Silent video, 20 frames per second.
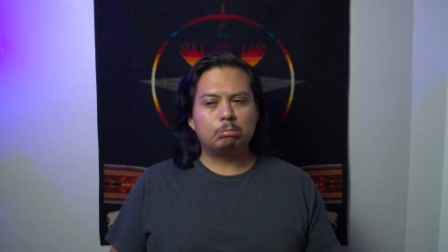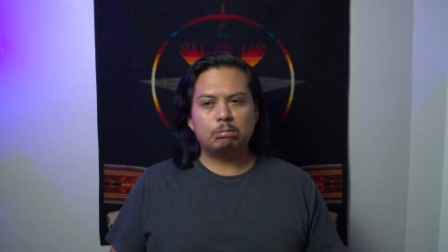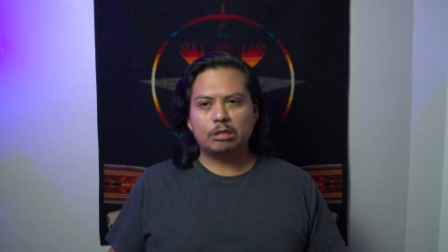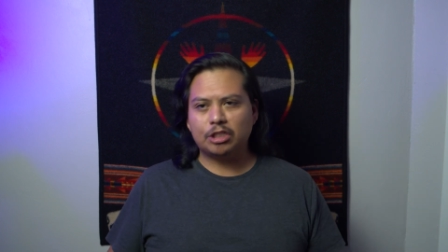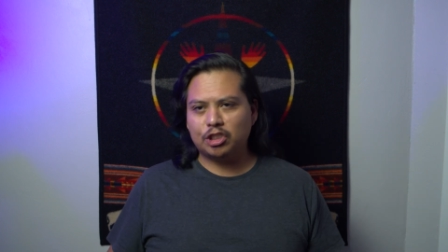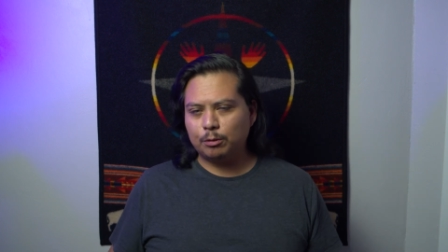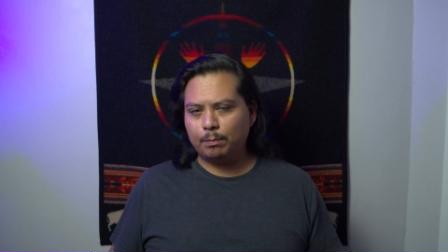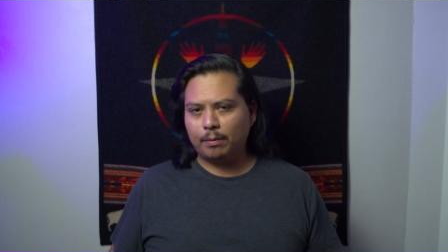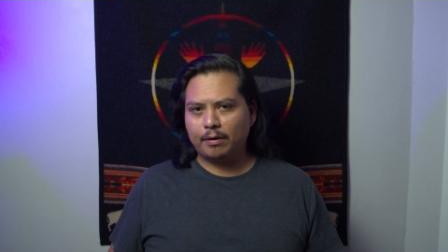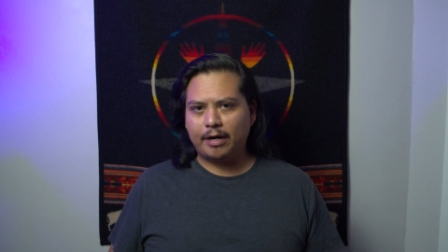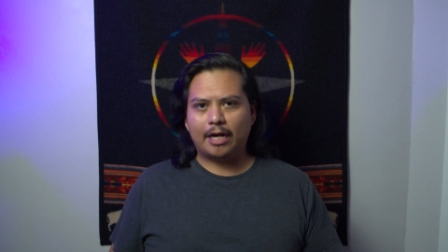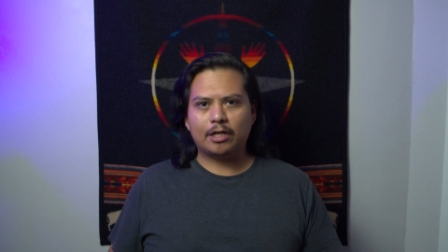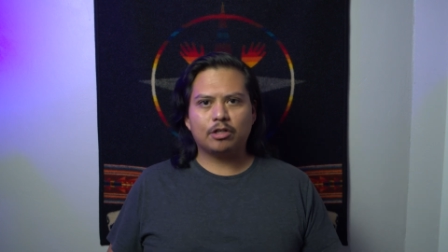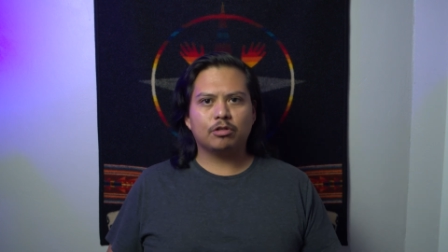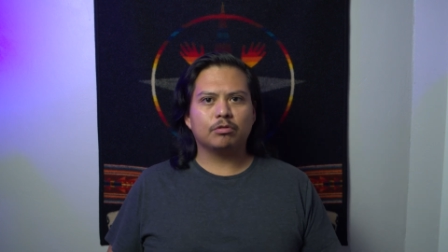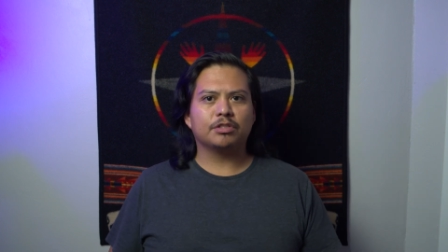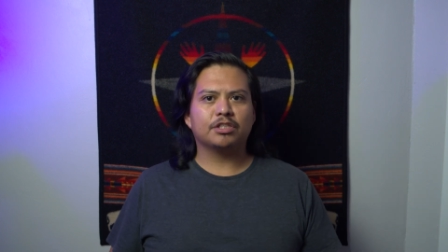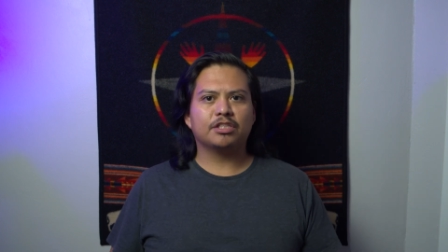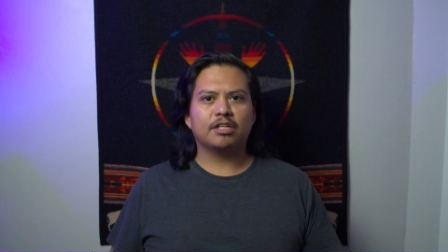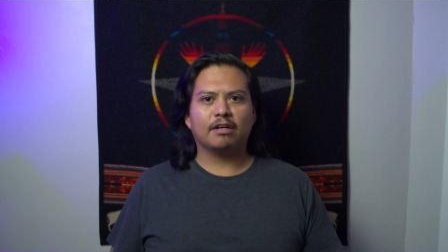The
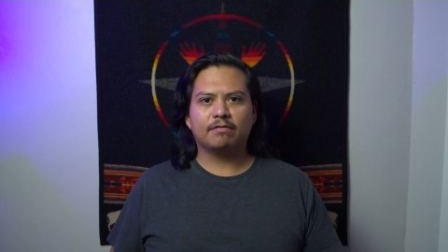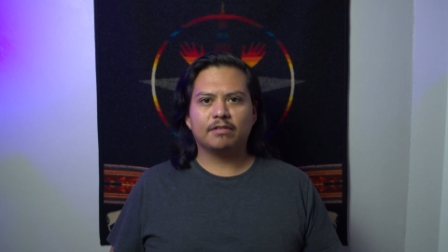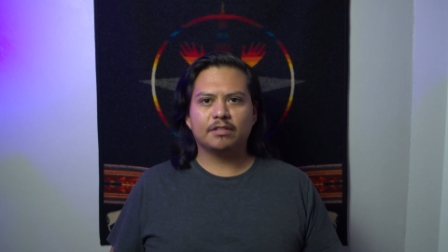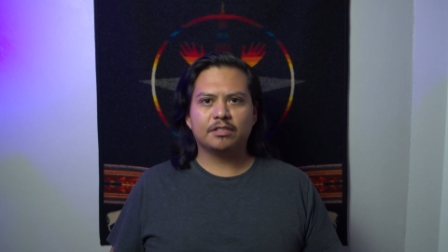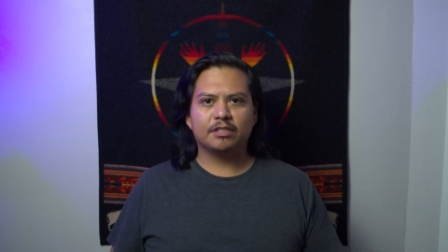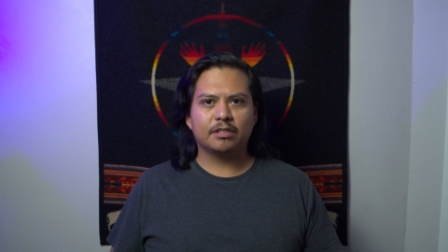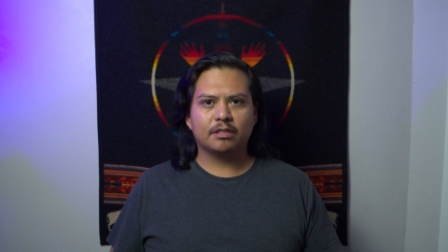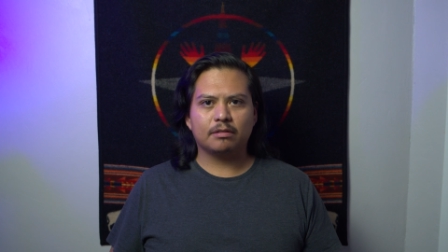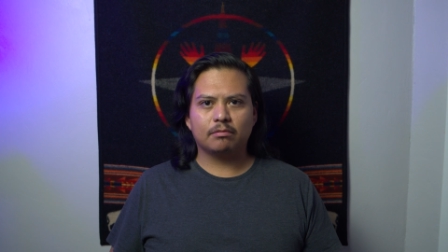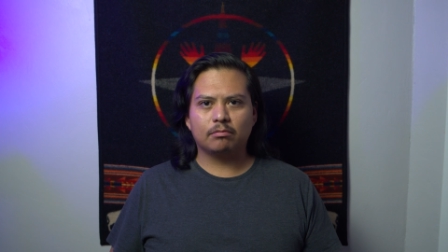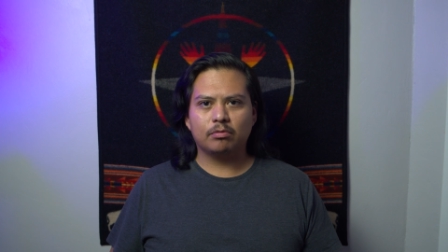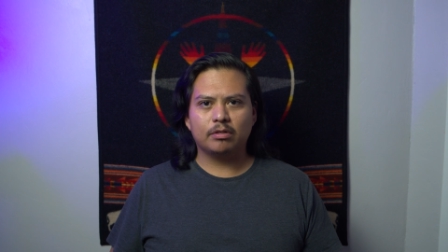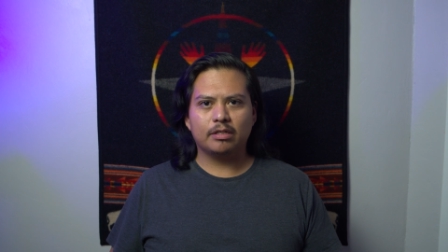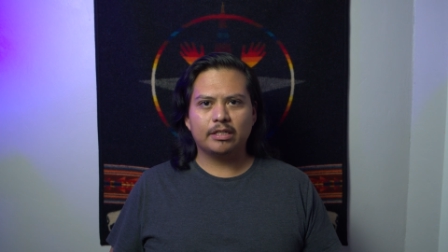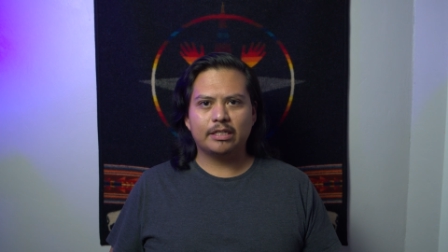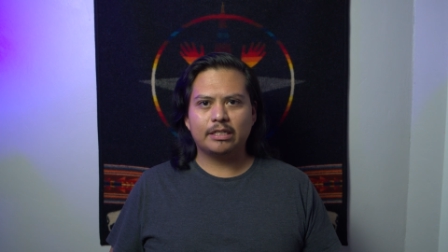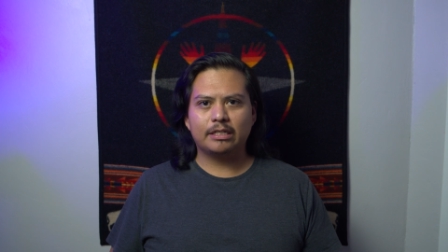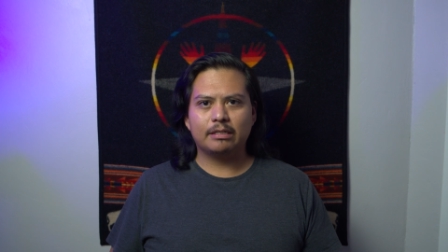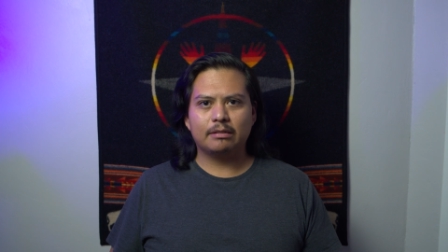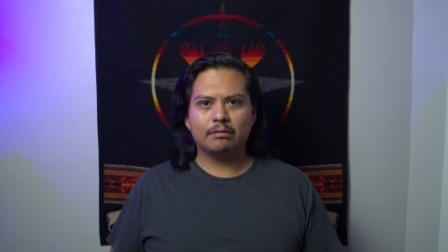supernatural stuff doesn't
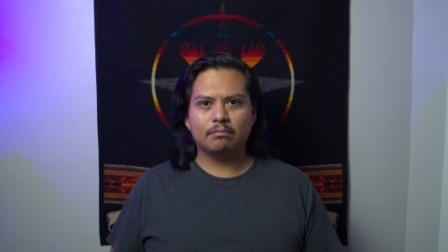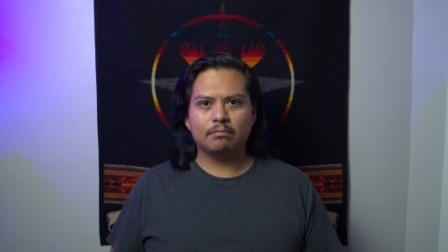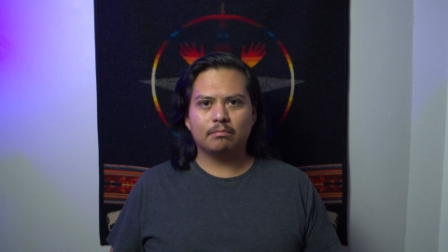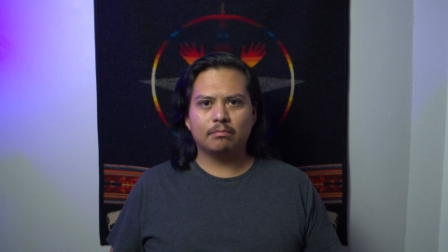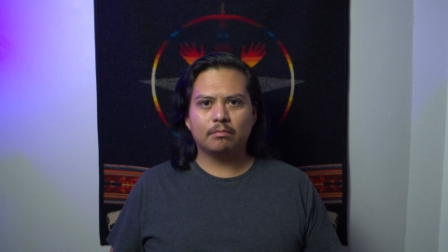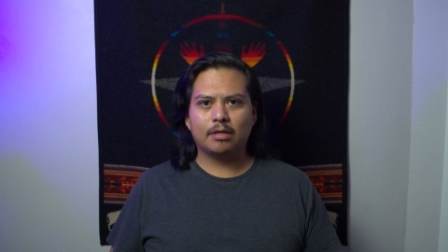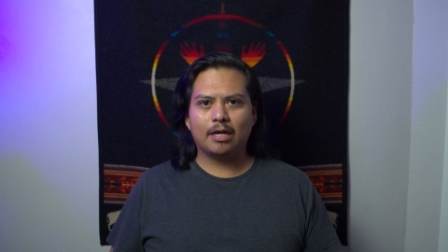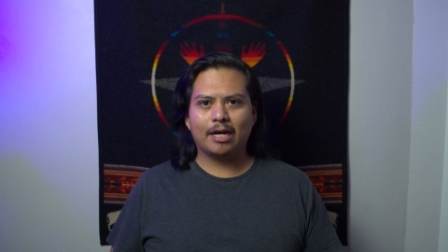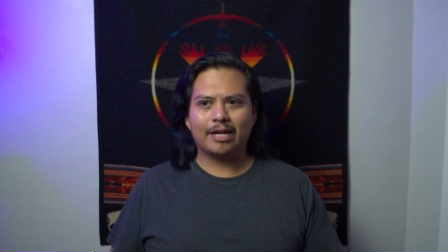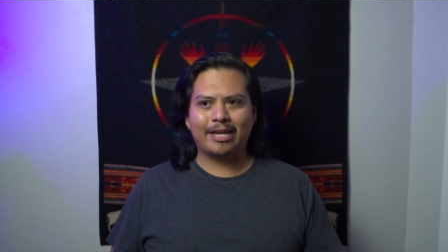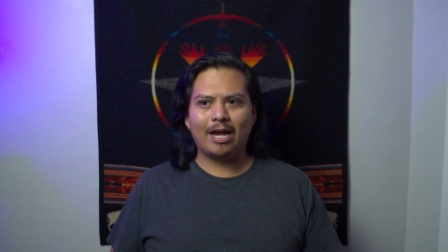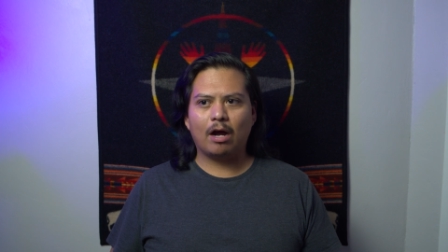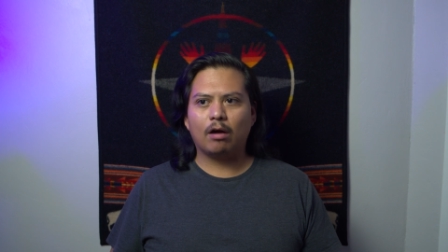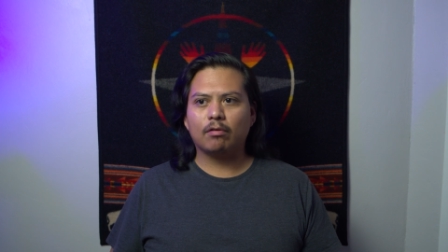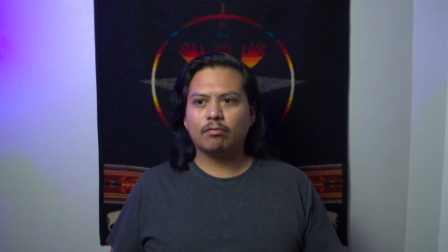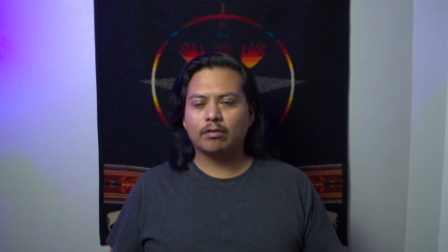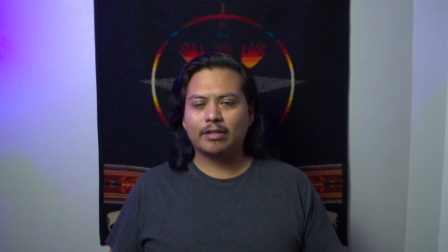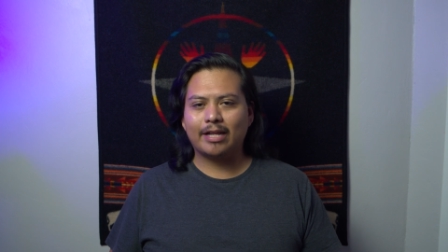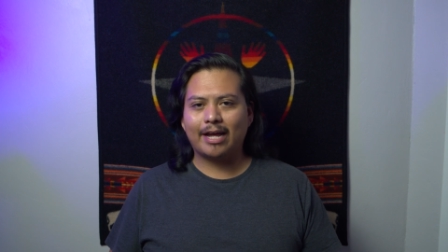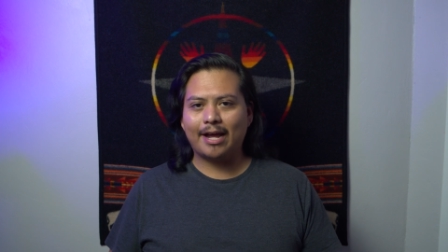really
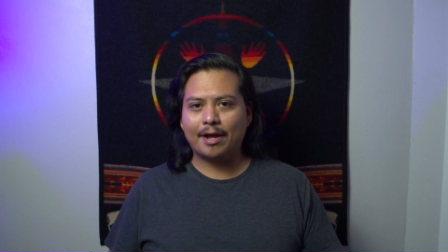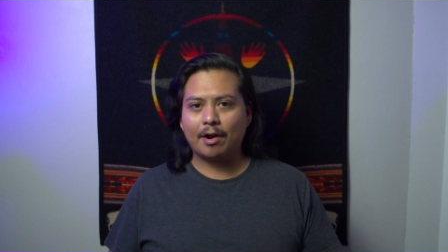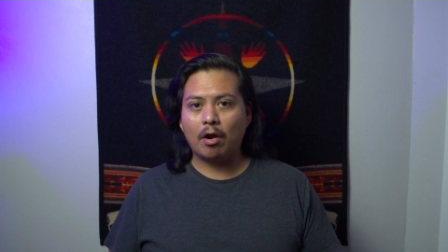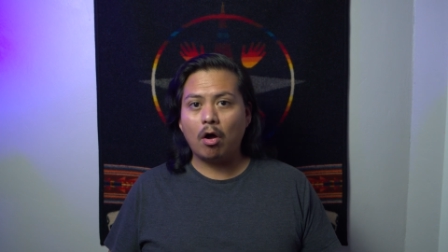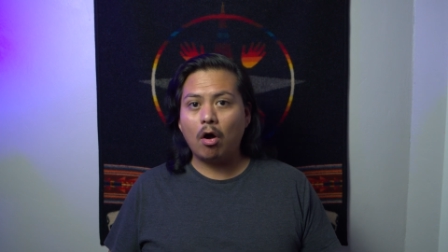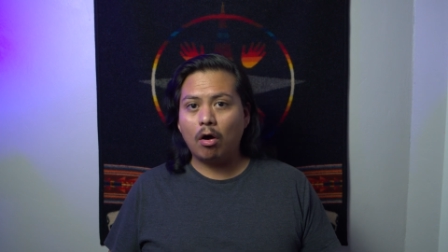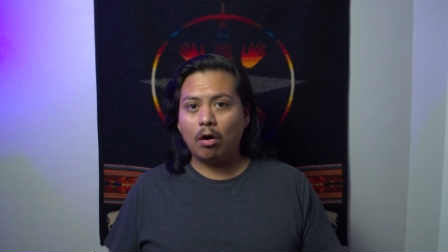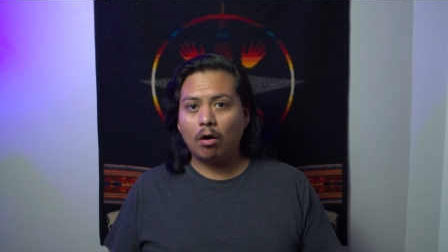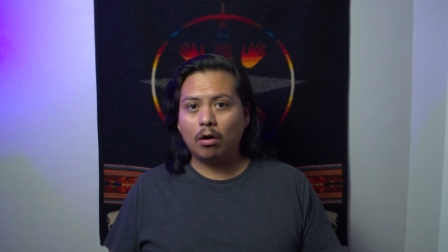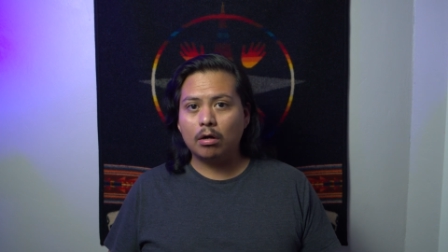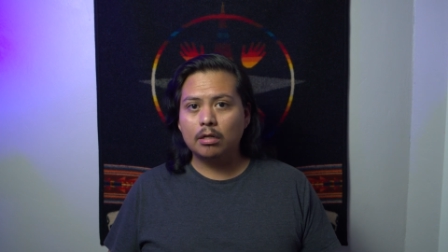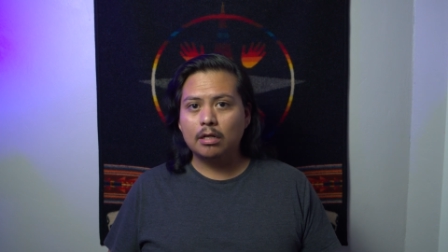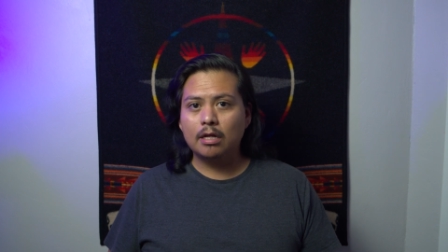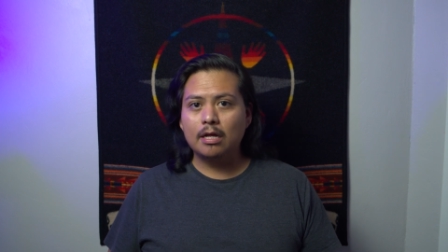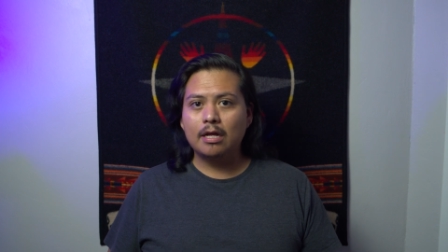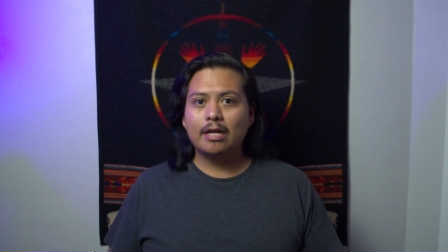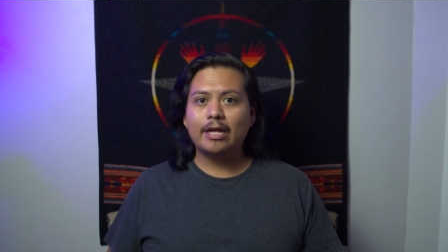account for that at all.